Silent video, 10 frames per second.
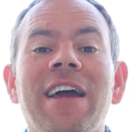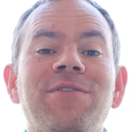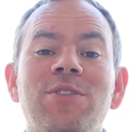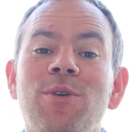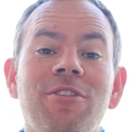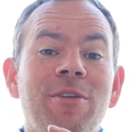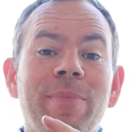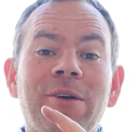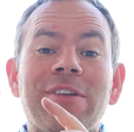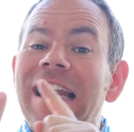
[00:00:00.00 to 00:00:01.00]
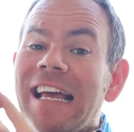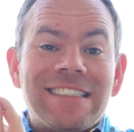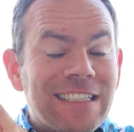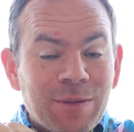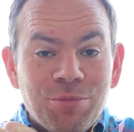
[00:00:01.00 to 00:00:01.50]
have to worry about
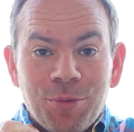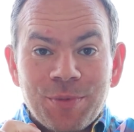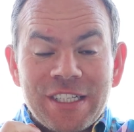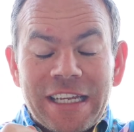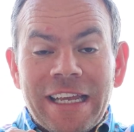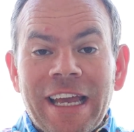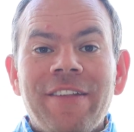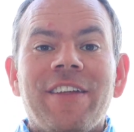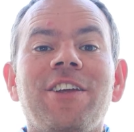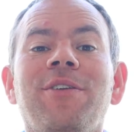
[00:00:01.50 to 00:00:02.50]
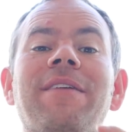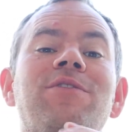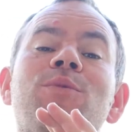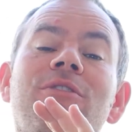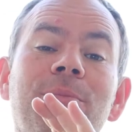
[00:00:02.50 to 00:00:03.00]
letting the property. They don't
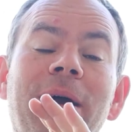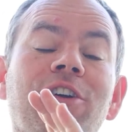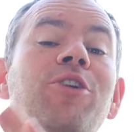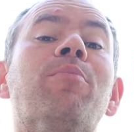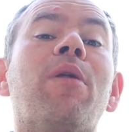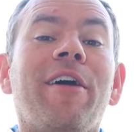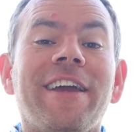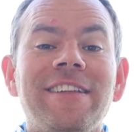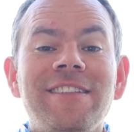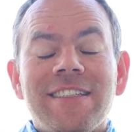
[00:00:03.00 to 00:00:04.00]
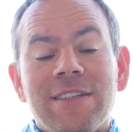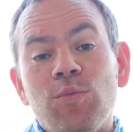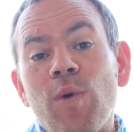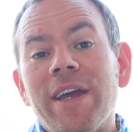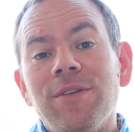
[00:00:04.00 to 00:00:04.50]
have to worry about compliance.
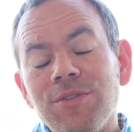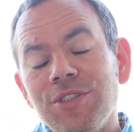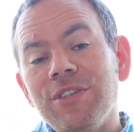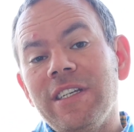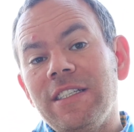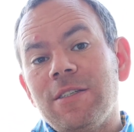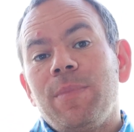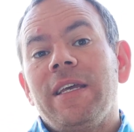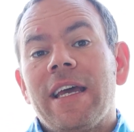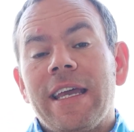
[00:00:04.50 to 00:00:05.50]
In Wales, you need to be